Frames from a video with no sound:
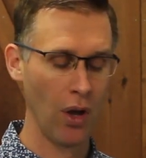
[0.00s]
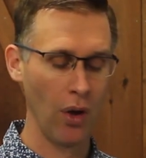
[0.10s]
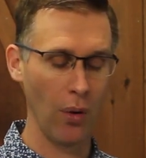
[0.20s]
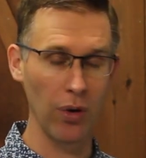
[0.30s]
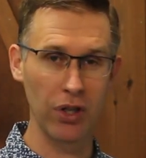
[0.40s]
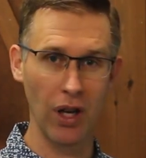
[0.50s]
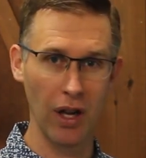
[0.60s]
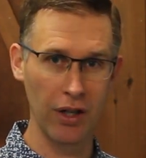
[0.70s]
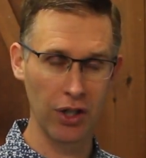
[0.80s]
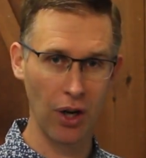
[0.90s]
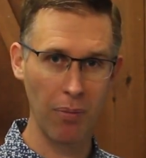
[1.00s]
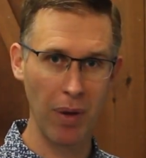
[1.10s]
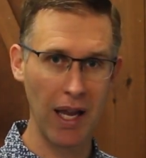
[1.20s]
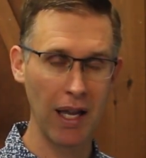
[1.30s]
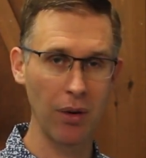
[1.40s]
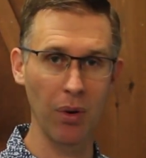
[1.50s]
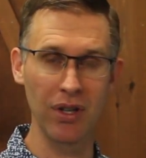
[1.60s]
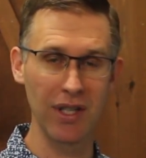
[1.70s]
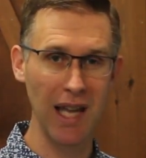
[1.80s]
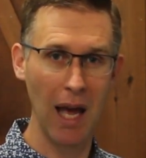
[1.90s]
or a sharp pain or a
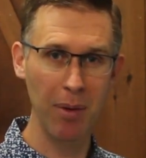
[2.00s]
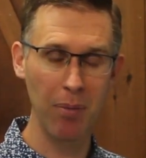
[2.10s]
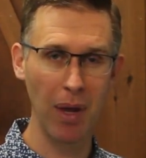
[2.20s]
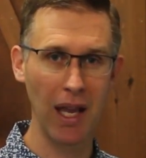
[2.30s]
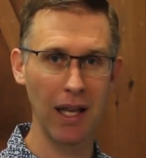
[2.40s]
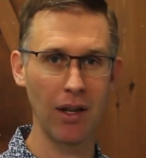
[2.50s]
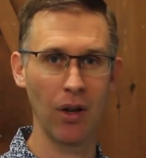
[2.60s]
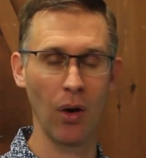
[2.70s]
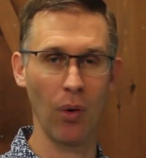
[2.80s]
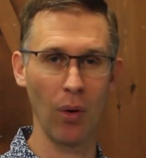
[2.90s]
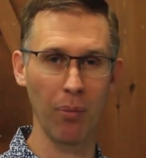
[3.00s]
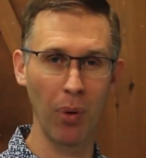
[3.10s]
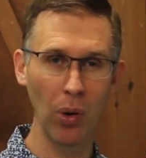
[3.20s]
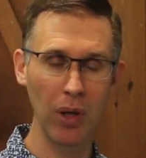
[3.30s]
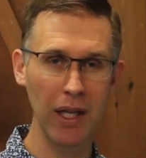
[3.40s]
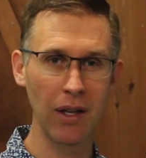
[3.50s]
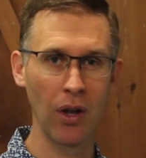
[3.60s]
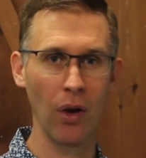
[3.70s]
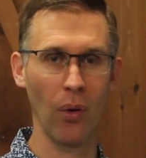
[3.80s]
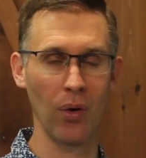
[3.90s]
stabbing pain or a pulling
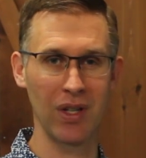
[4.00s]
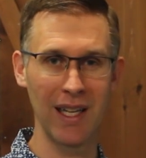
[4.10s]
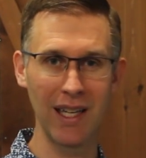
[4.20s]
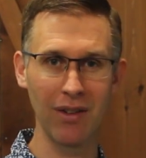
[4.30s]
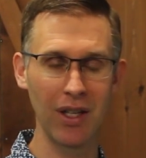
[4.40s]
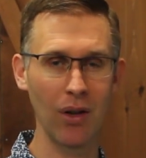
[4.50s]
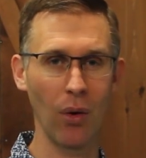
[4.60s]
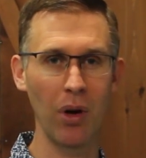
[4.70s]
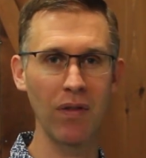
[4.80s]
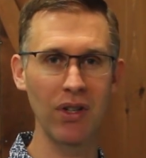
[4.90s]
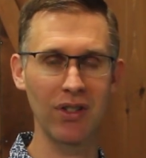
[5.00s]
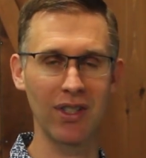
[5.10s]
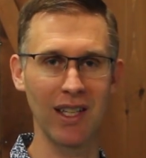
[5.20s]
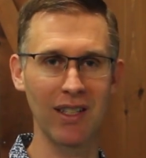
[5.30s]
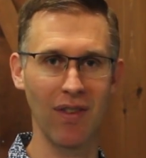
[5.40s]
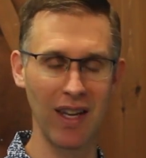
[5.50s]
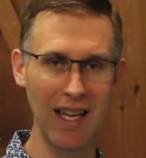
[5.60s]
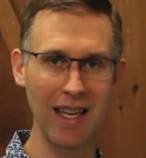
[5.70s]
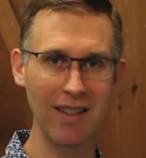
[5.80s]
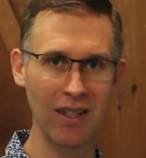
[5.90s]
or tingling or even just a sense of
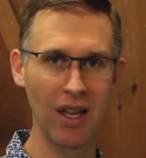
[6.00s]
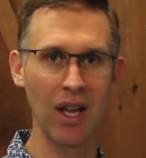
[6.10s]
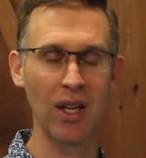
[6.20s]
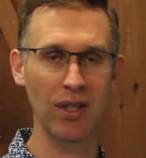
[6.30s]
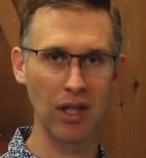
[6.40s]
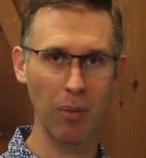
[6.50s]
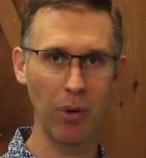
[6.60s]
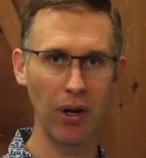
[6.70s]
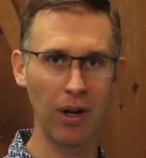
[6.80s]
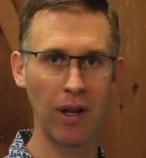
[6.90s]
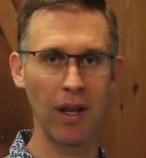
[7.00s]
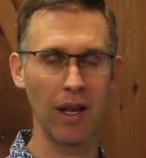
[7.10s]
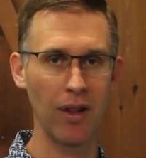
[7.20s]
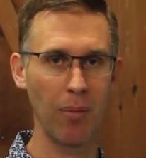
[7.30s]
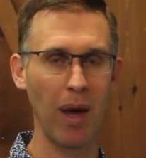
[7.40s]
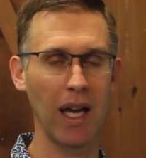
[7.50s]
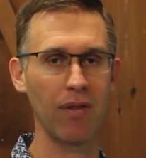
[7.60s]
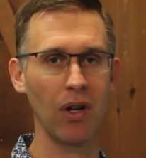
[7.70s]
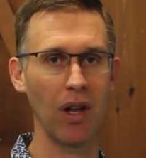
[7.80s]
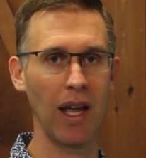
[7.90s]
unease somewhere in the back of
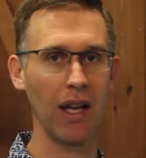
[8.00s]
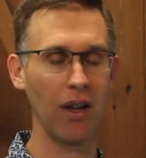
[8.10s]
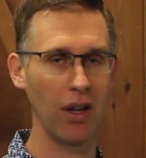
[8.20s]
your leg